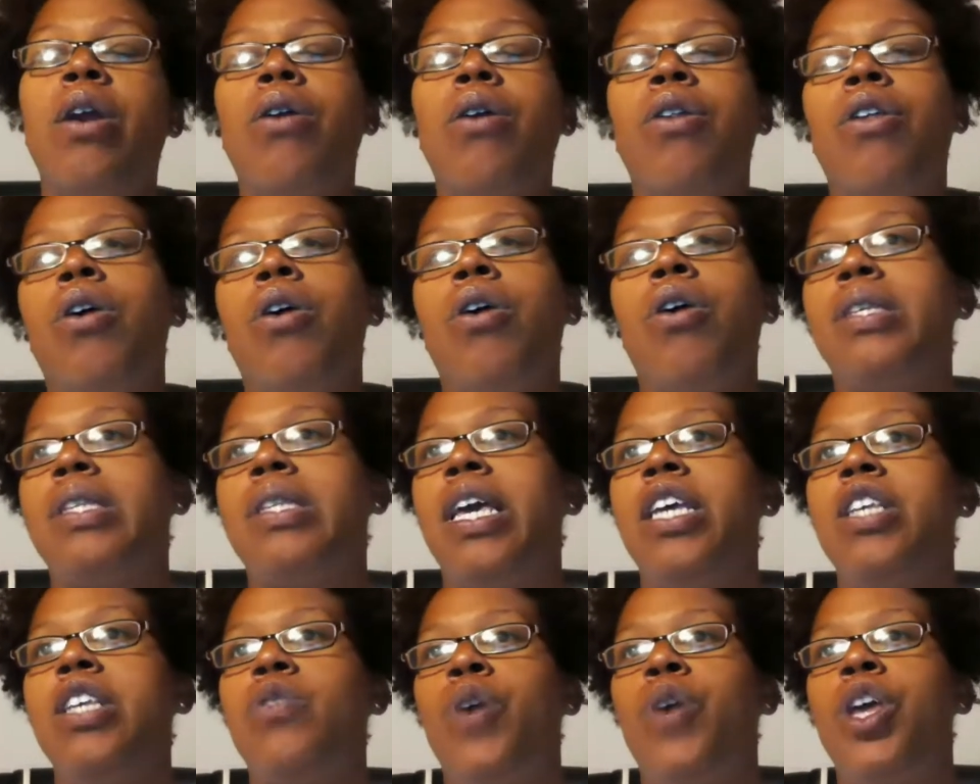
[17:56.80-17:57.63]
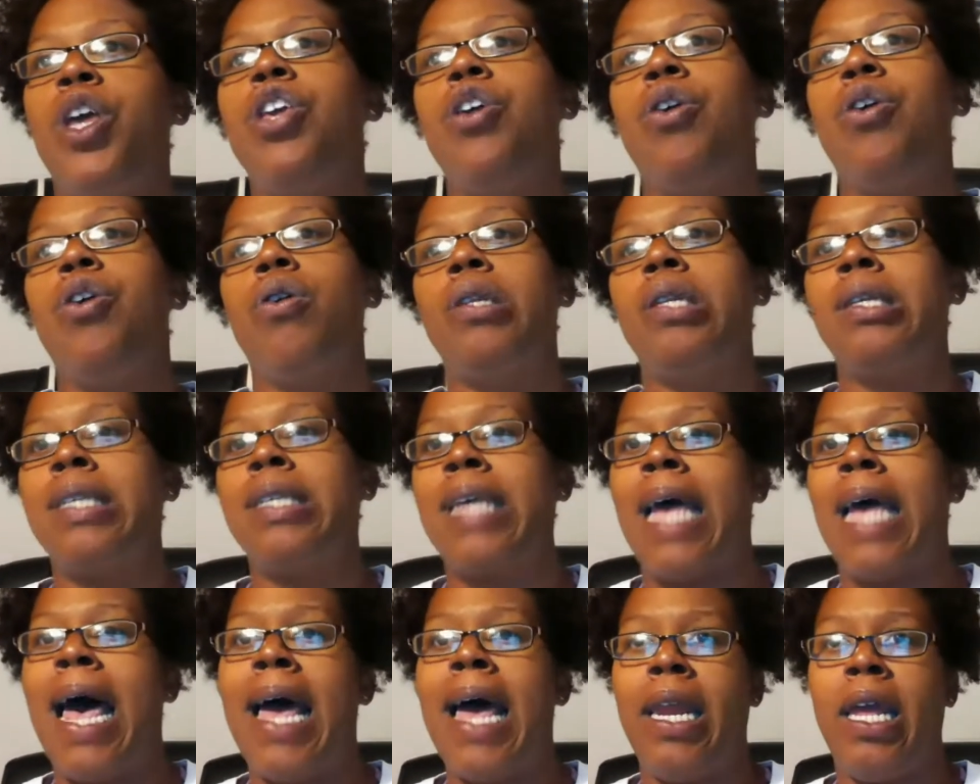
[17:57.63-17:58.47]
those things when you're
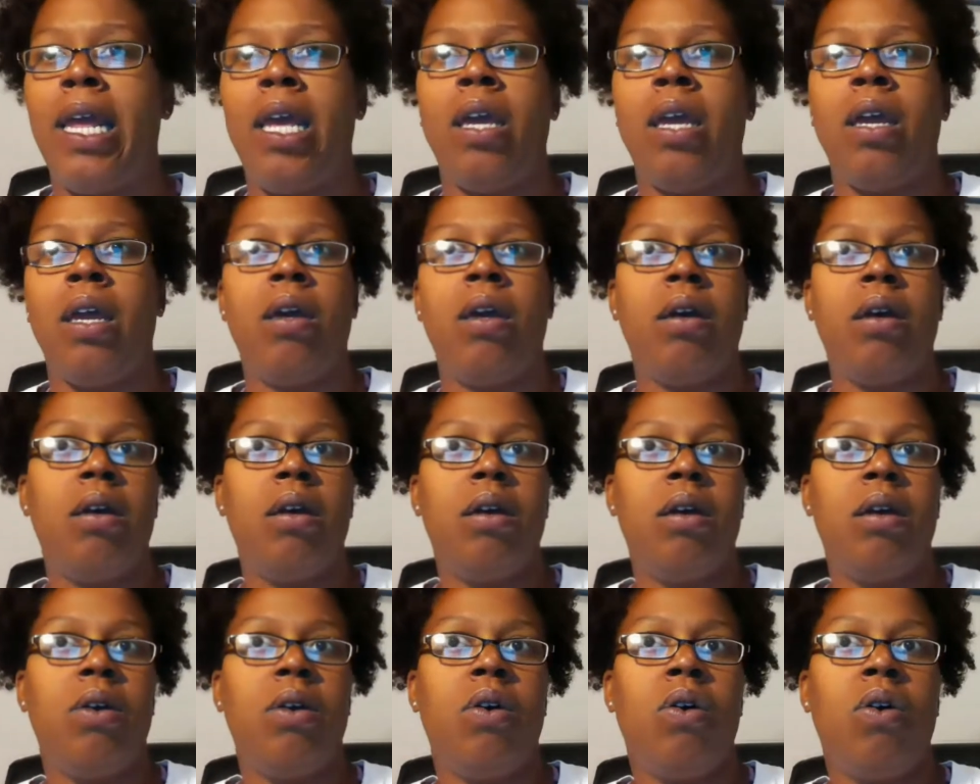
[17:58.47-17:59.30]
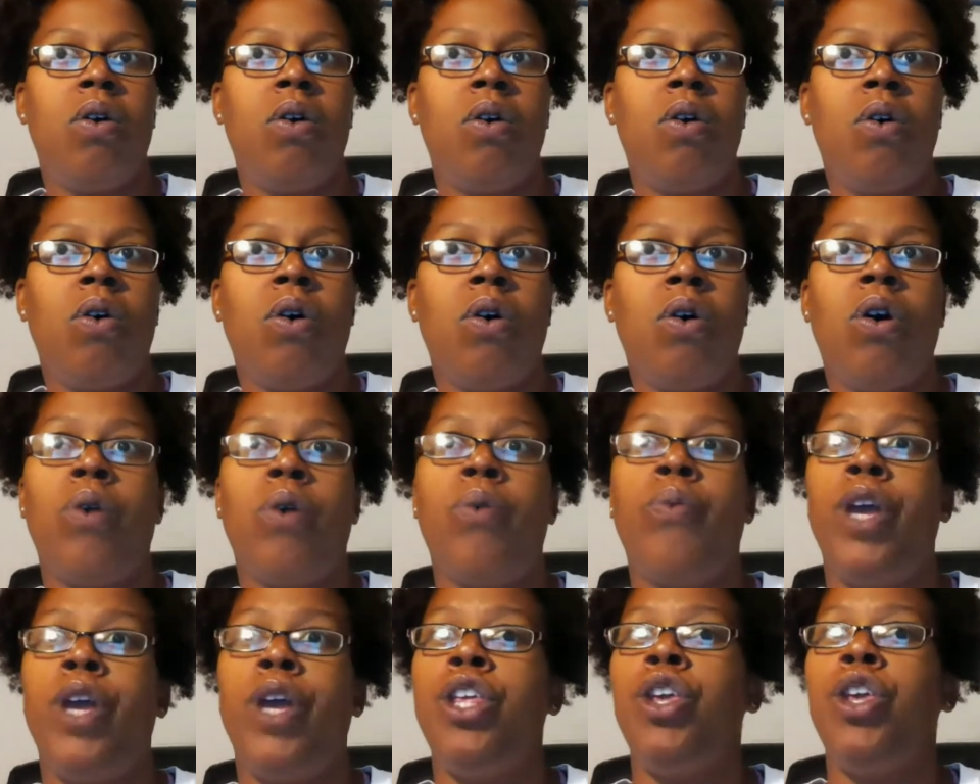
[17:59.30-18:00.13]
designing or
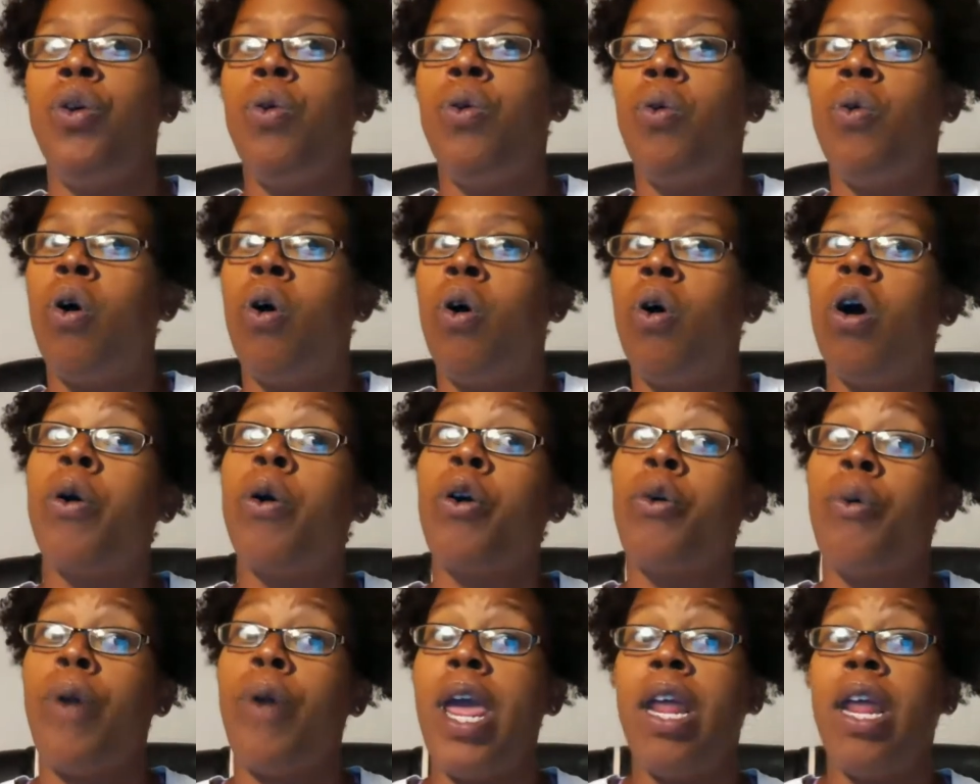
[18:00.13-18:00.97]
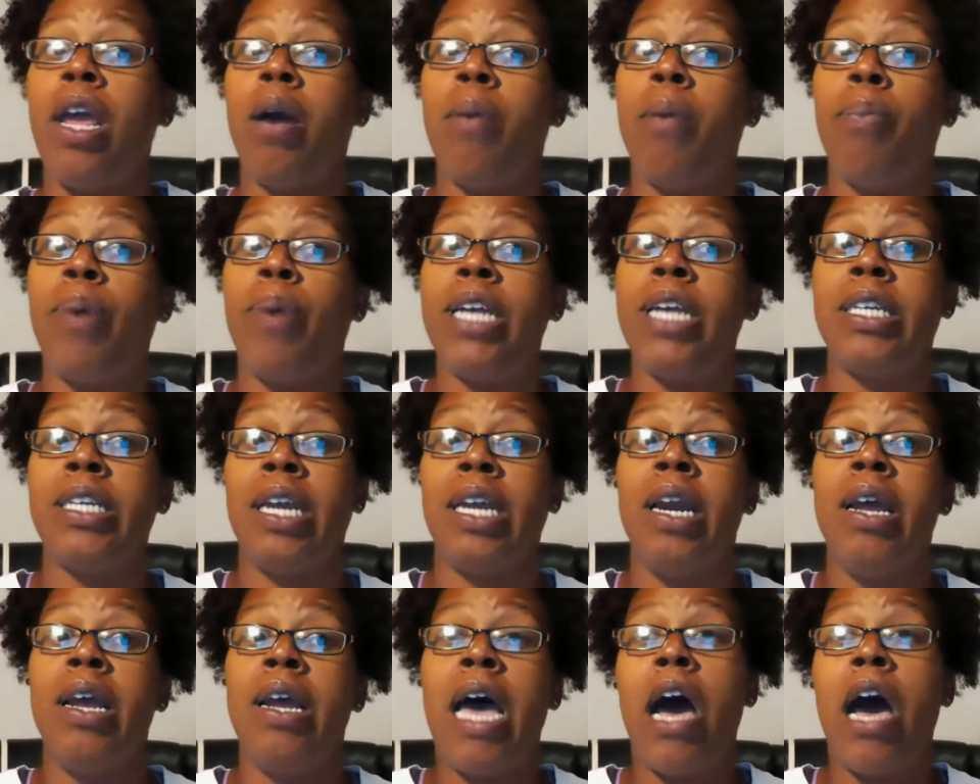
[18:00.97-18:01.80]
when you are creating a budget.
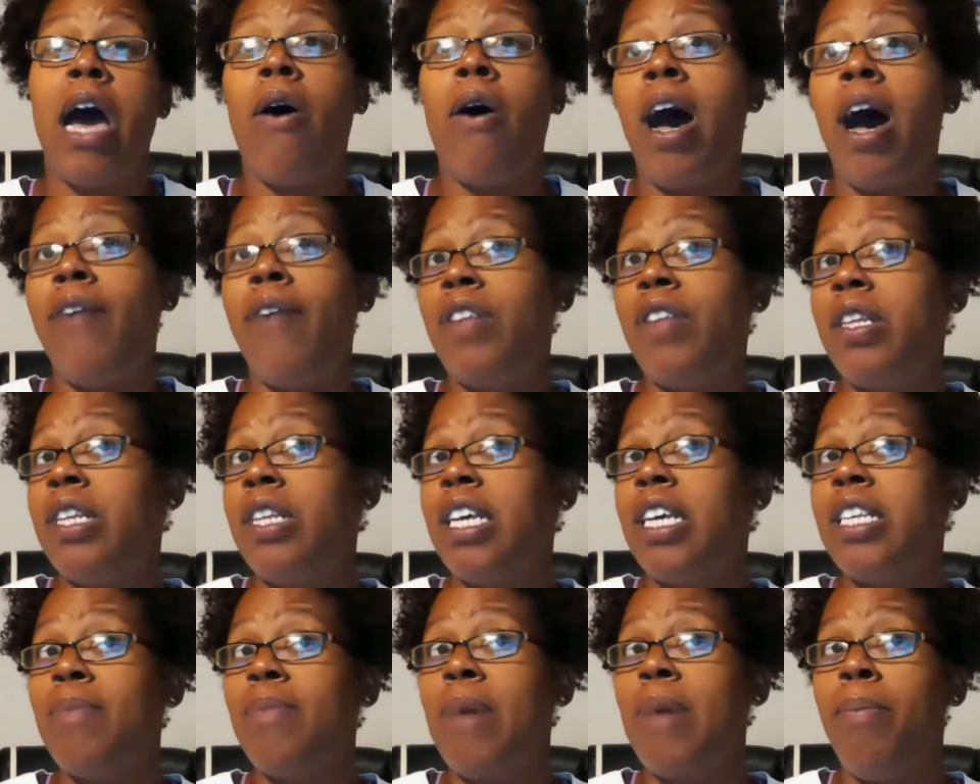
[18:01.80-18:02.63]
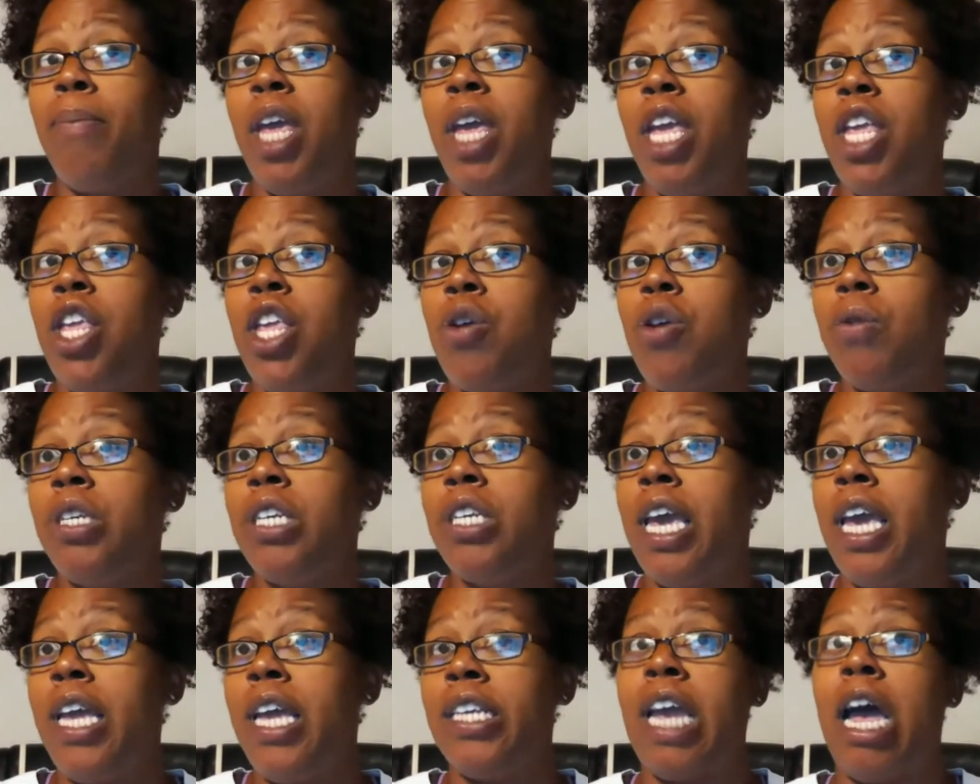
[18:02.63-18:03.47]
How often does my menu
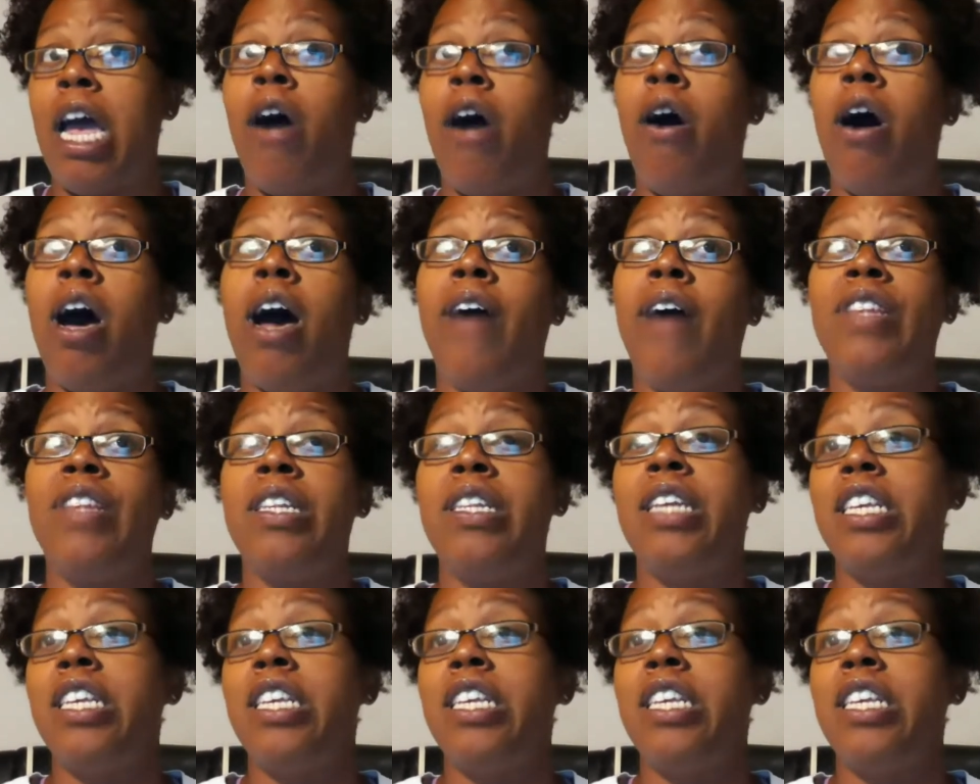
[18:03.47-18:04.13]
change? How often does